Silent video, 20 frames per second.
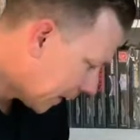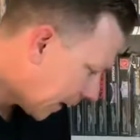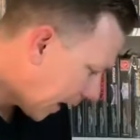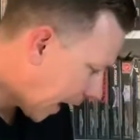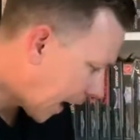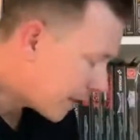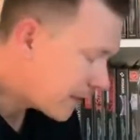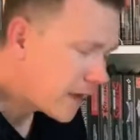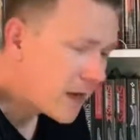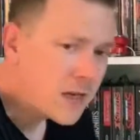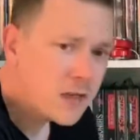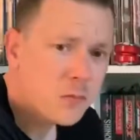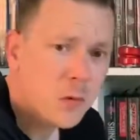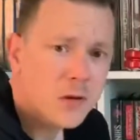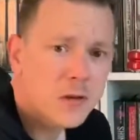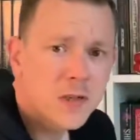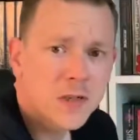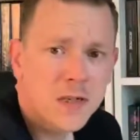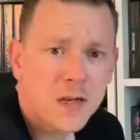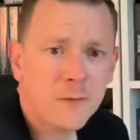And these
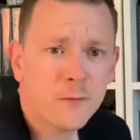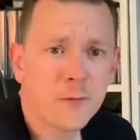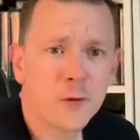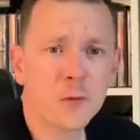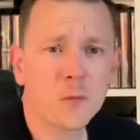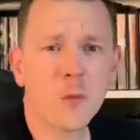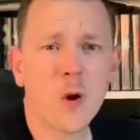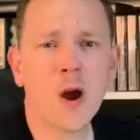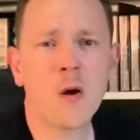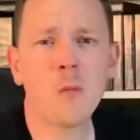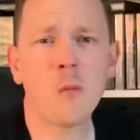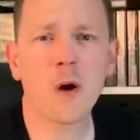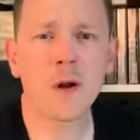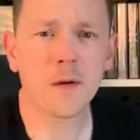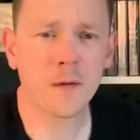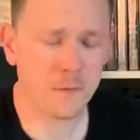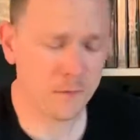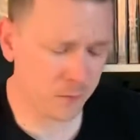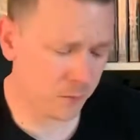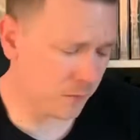ones are different. Well, one
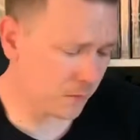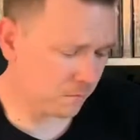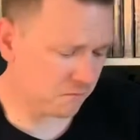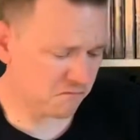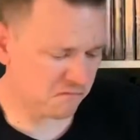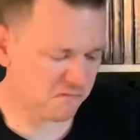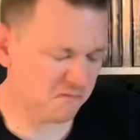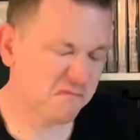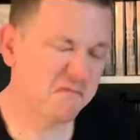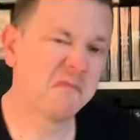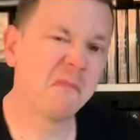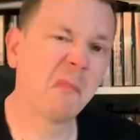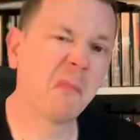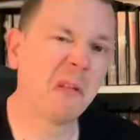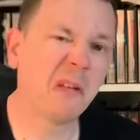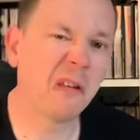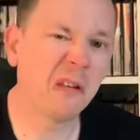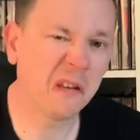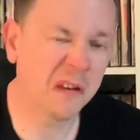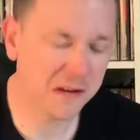of them
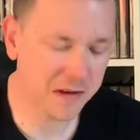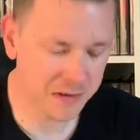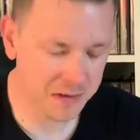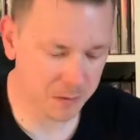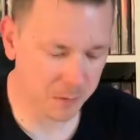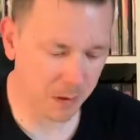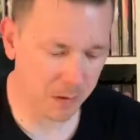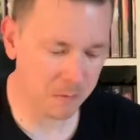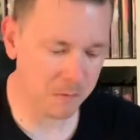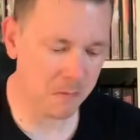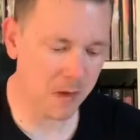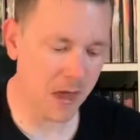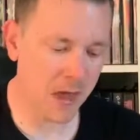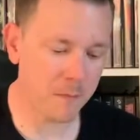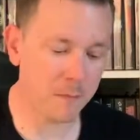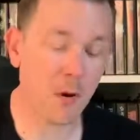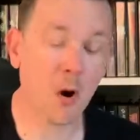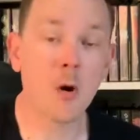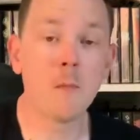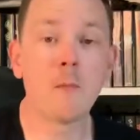is a bit
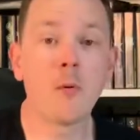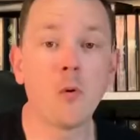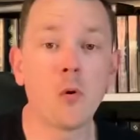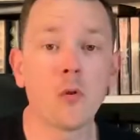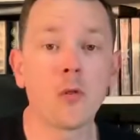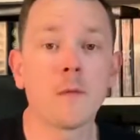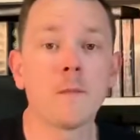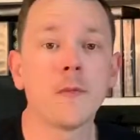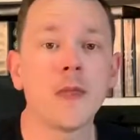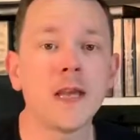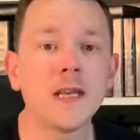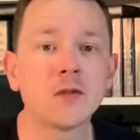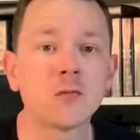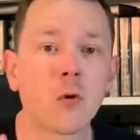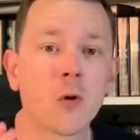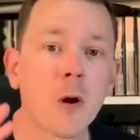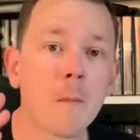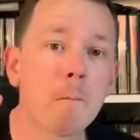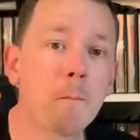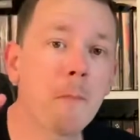meh, but I bought them. These
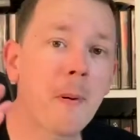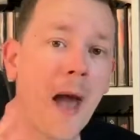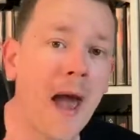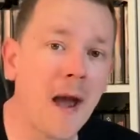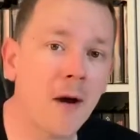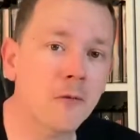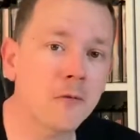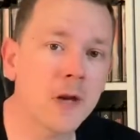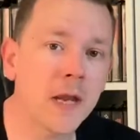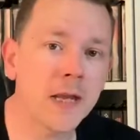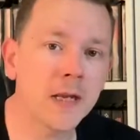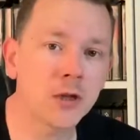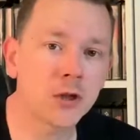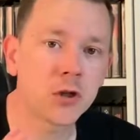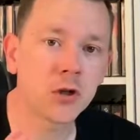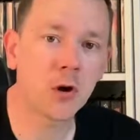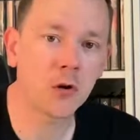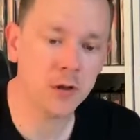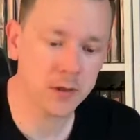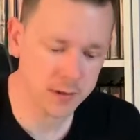were £1 each,
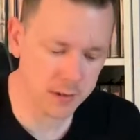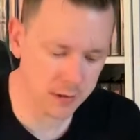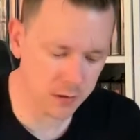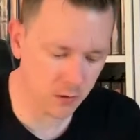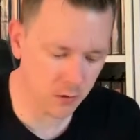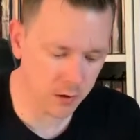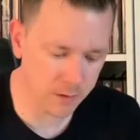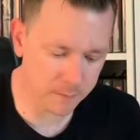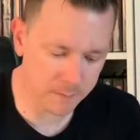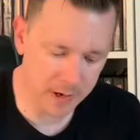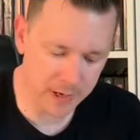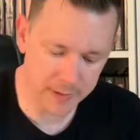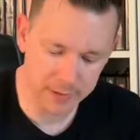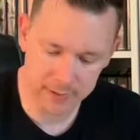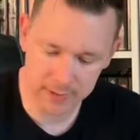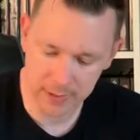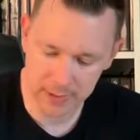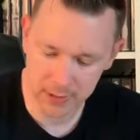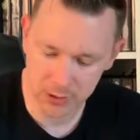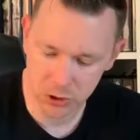
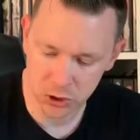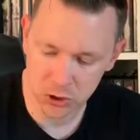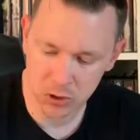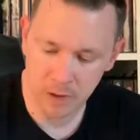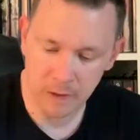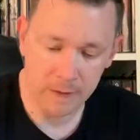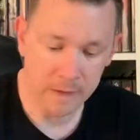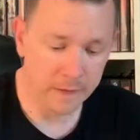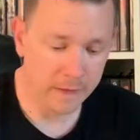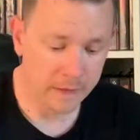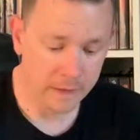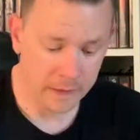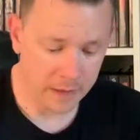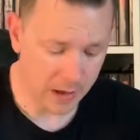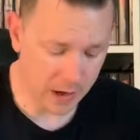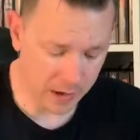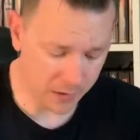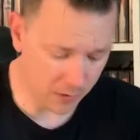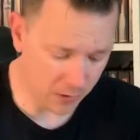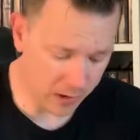99p each,
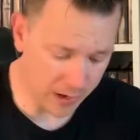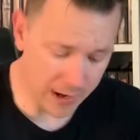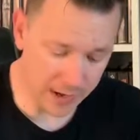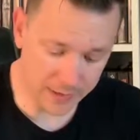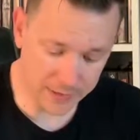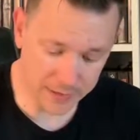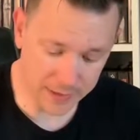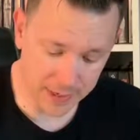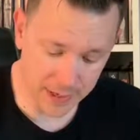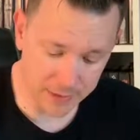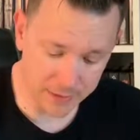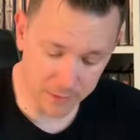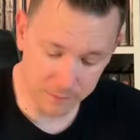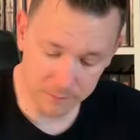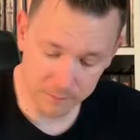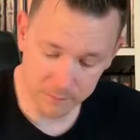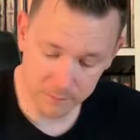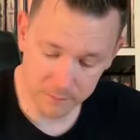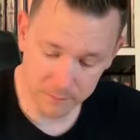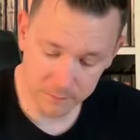and I had to get them.
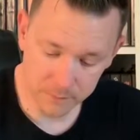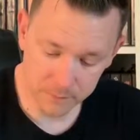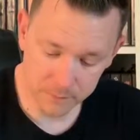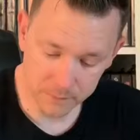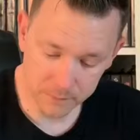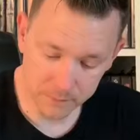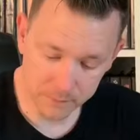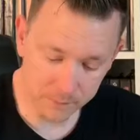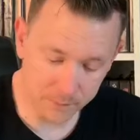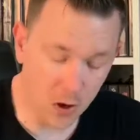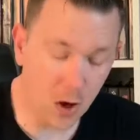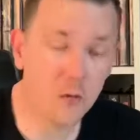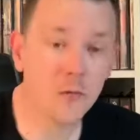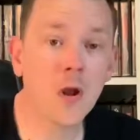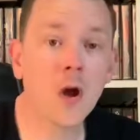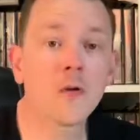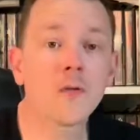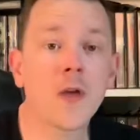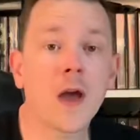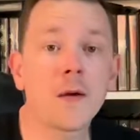Oh
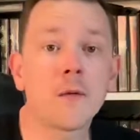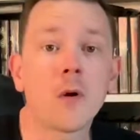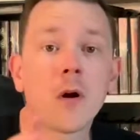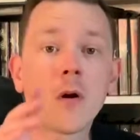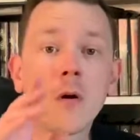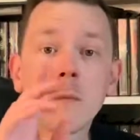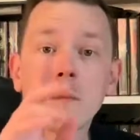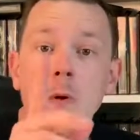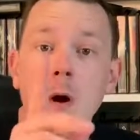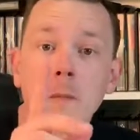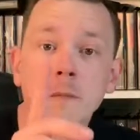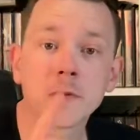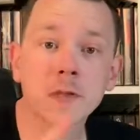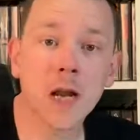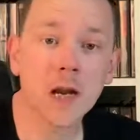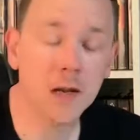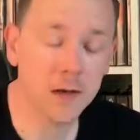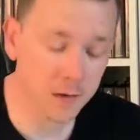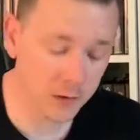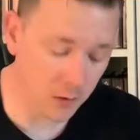no, I'm
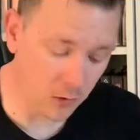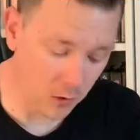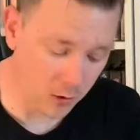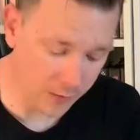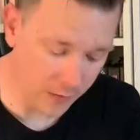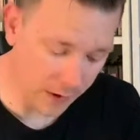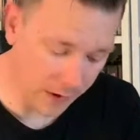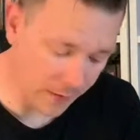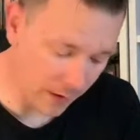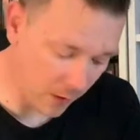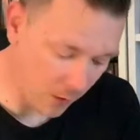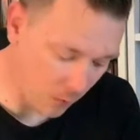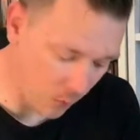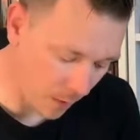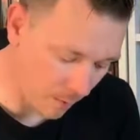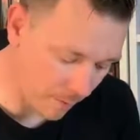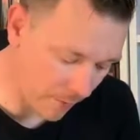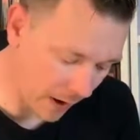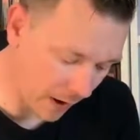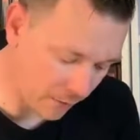telling a lie there, they were
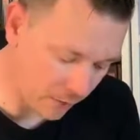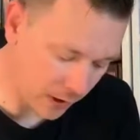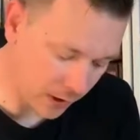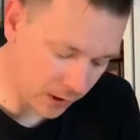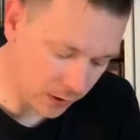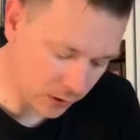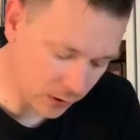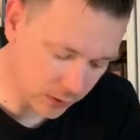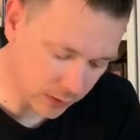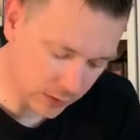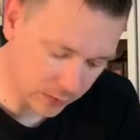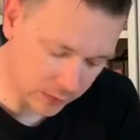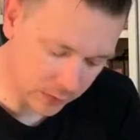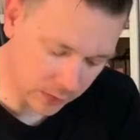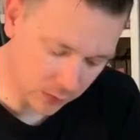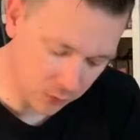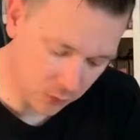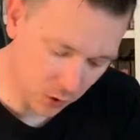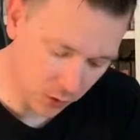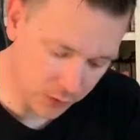£1 each because they've
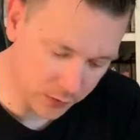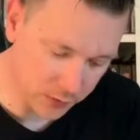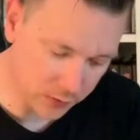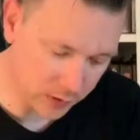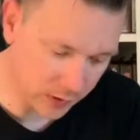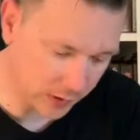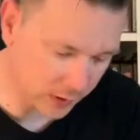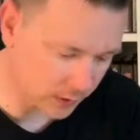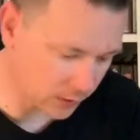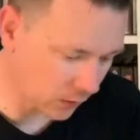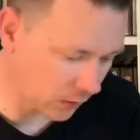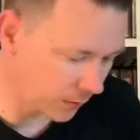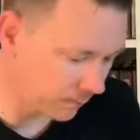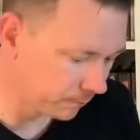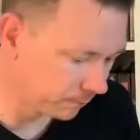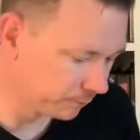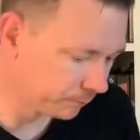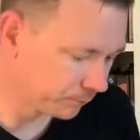still got the stickers on them.